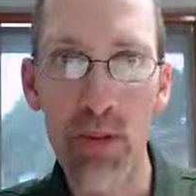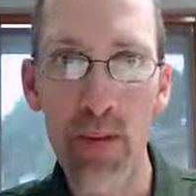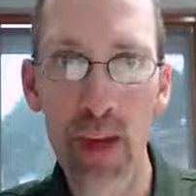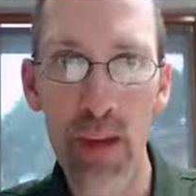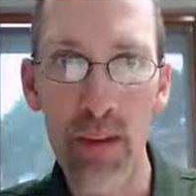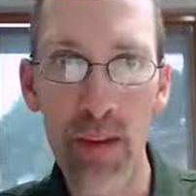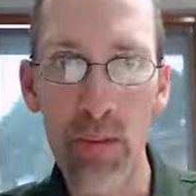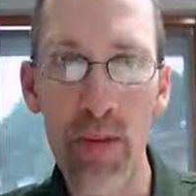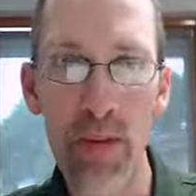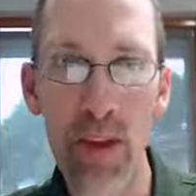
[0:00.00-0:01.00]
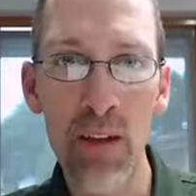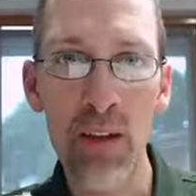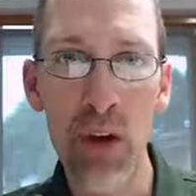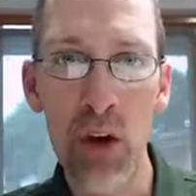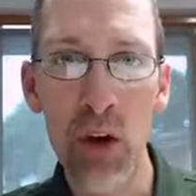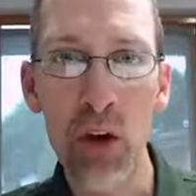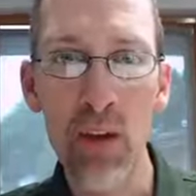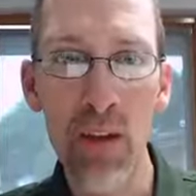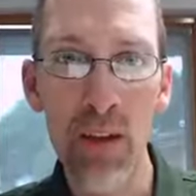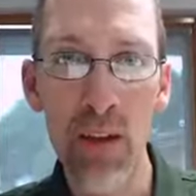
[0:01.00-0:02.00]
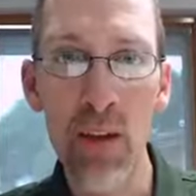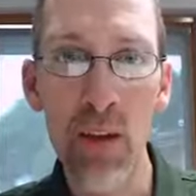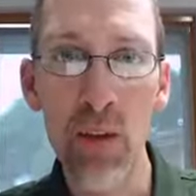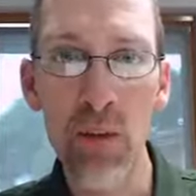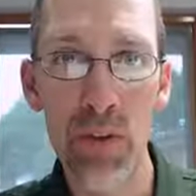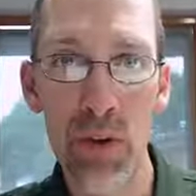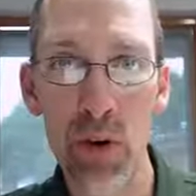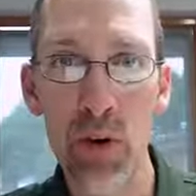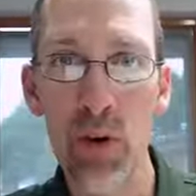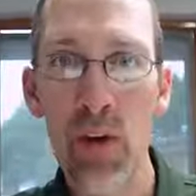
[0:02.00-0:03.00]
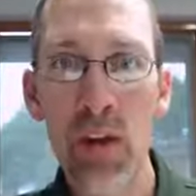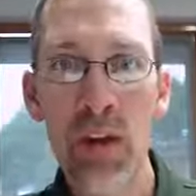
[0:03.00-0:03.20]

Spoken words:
reality. I mean, things hurt that didn't used to hurt.